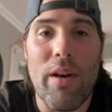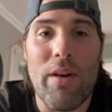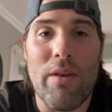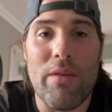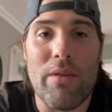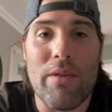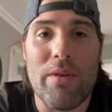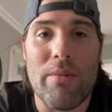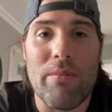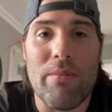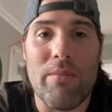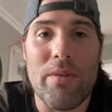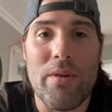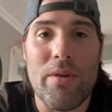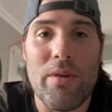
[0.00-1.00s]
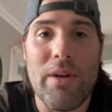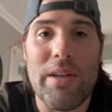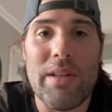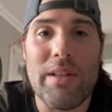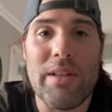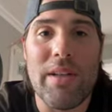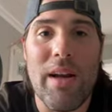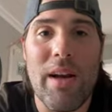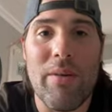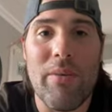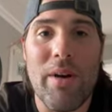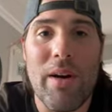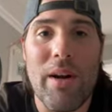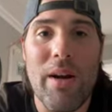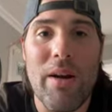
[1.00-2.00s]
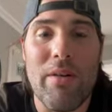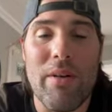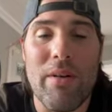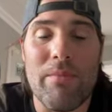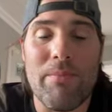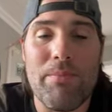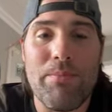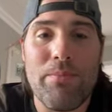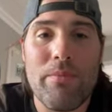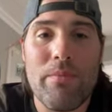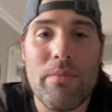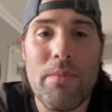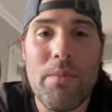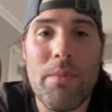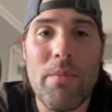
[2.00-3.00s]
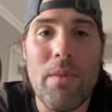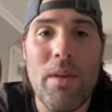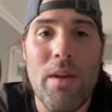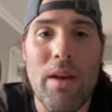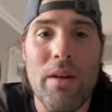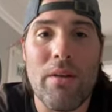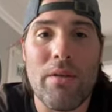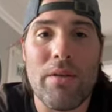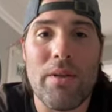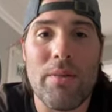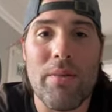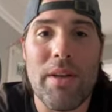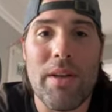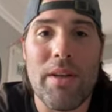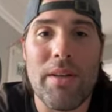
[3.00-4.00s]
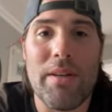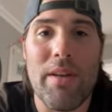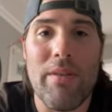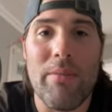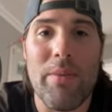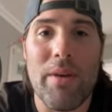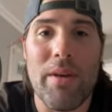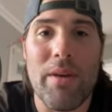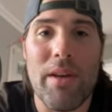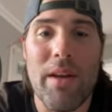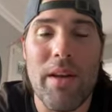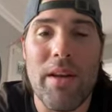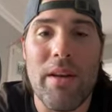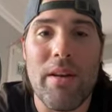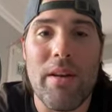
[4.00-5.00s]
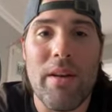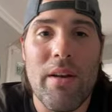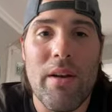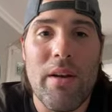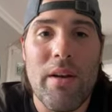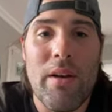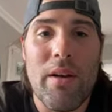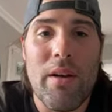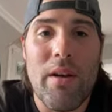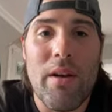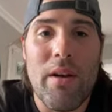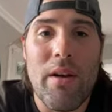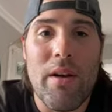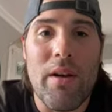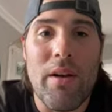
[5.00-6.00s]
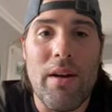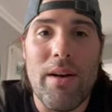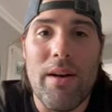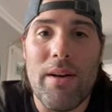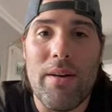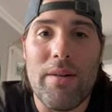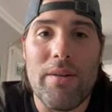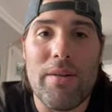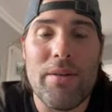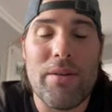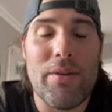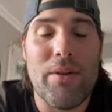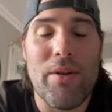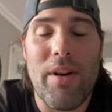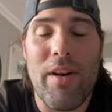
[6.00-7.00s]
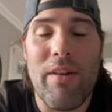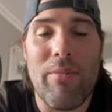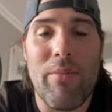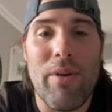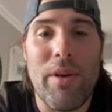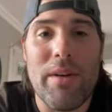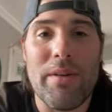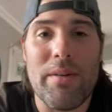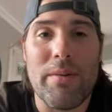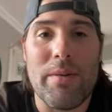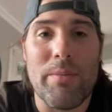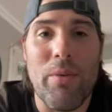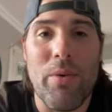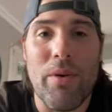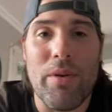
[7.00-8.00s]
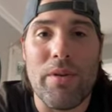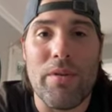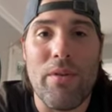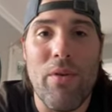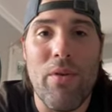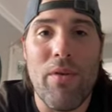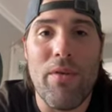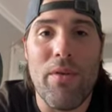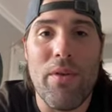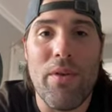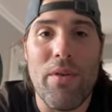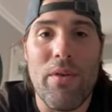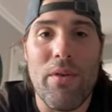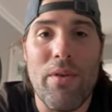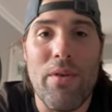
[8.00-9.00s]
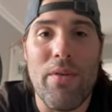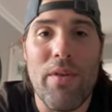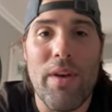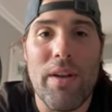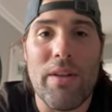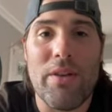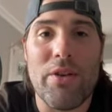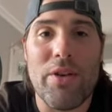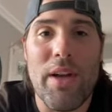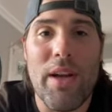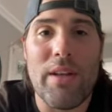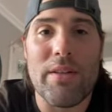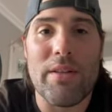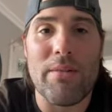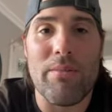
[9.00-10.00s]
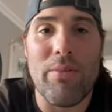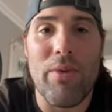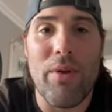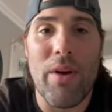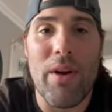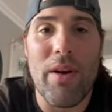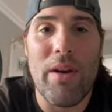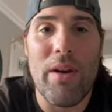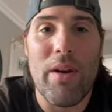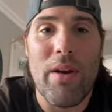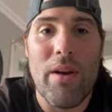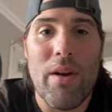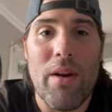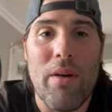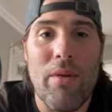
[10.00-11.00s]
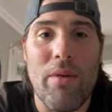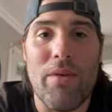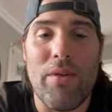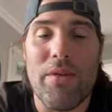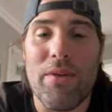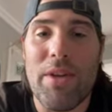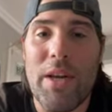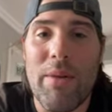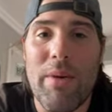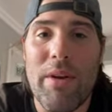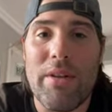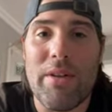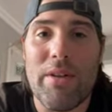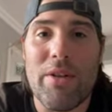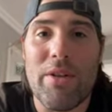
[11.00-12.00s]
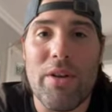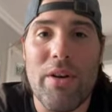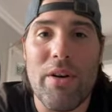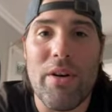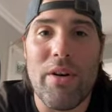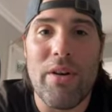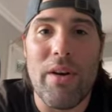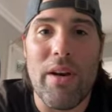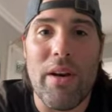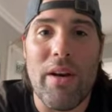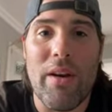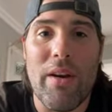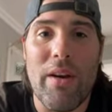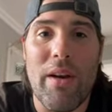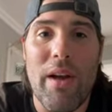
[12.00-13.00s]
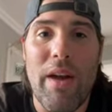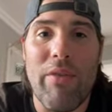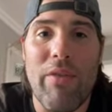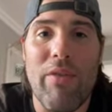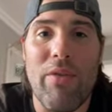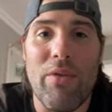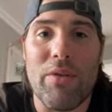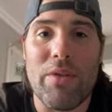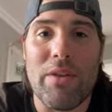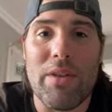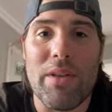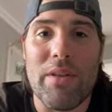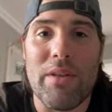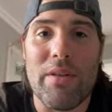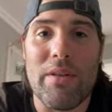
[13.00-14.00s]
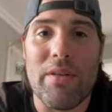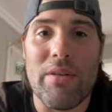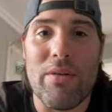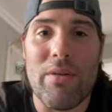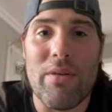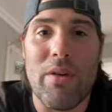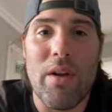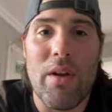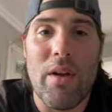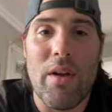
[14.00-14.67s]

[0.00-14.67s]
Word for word: I know it's some crazy time right now, and I know some kids have been getting uh, screwed out of playing some sports. So hopefully, you've got the chance to play with your teammates this year and uh, have a full season. So